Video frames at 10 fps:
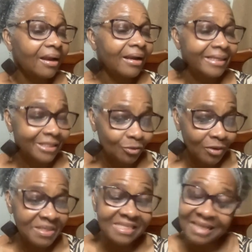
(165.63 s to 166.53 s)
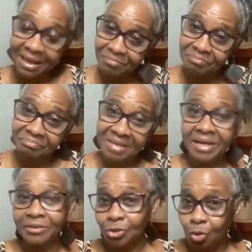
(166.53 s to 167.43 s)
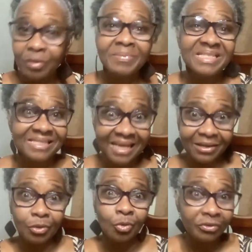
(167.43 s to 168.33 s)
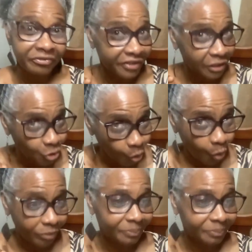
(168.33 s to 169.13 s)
Listen what me say, and do what me say, uno fi do.